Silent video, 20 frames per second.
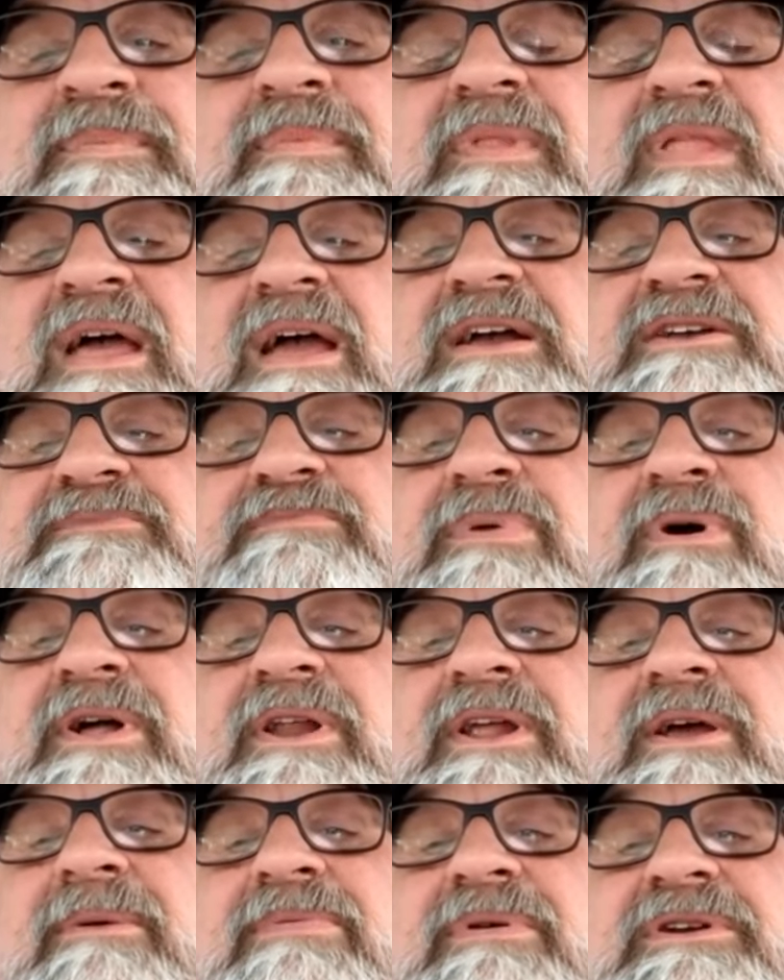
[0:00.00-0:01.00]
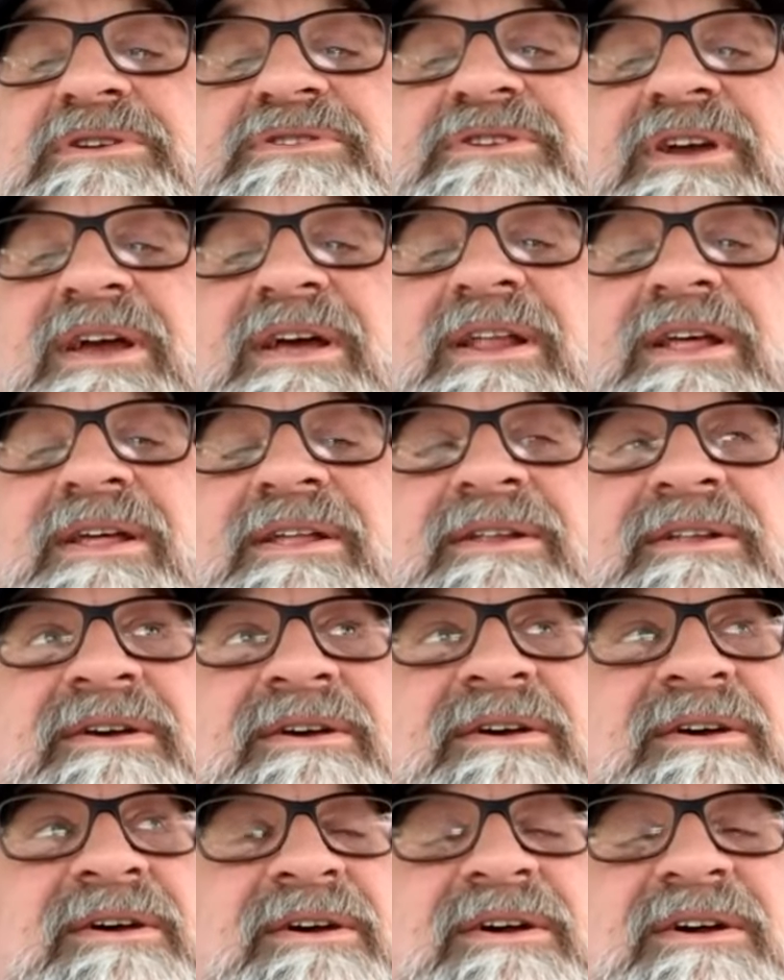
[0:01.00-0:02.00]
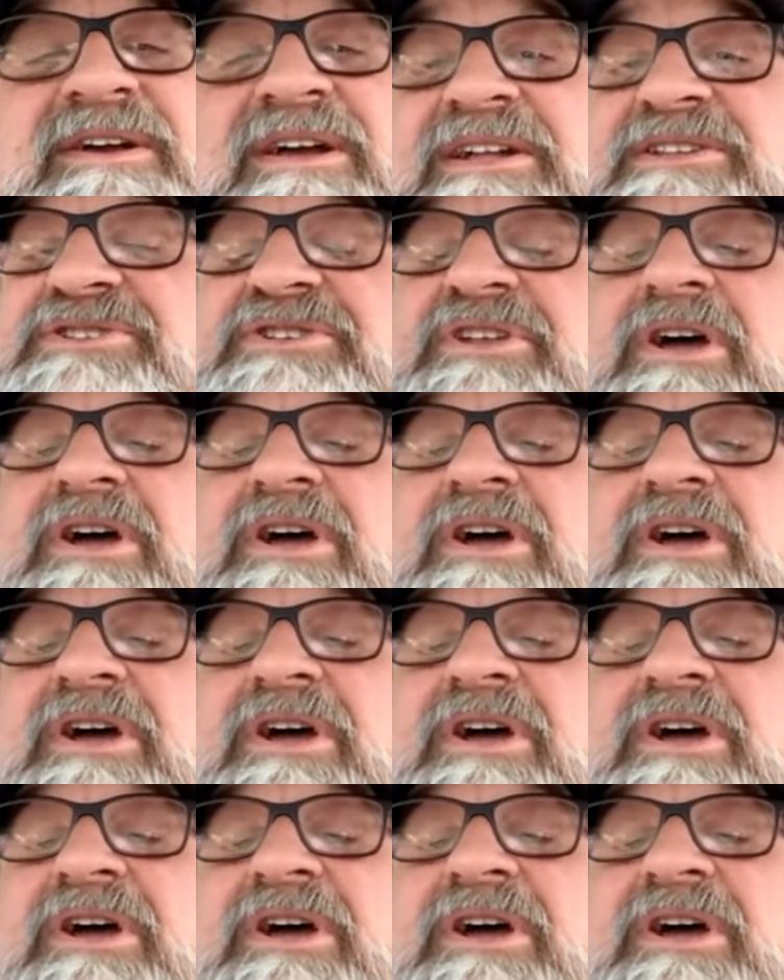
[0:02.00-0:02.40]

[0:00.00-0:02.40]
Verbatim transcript: Thanks, buddy. Appreciate it. It's